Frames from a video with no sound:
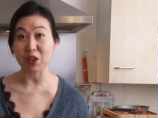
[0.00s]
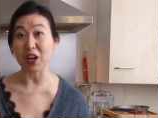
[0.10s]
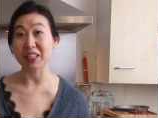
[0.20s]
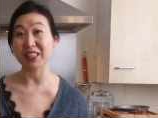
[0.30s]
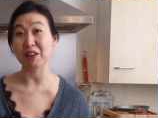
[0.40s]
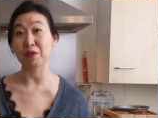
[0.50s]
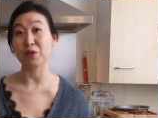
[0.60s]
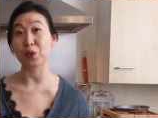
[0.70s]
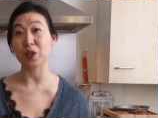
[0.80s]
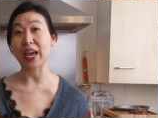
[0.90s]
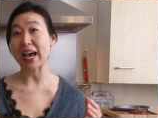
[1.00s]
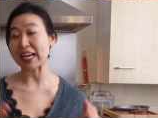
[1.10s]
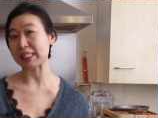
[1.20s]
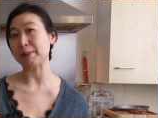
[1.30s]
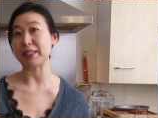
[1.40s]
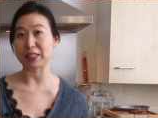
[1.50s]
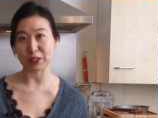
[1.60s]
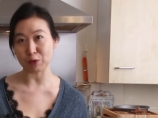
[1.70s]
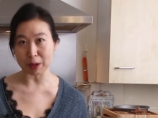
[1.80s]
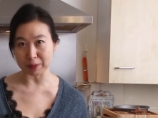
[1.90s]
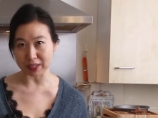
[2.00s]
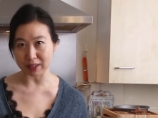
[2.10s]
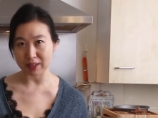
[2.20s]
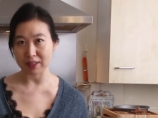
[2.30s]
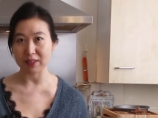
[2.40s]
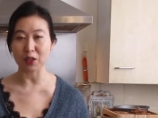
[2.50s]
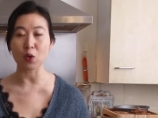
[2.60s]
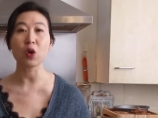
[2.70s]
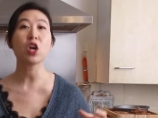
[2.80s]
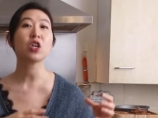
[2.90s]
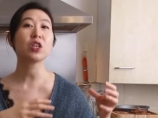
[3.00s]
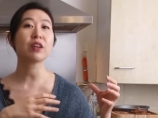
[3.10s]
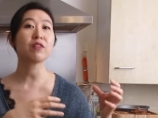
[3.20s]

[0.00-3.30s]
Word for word: gotten their food has been disrupted. So you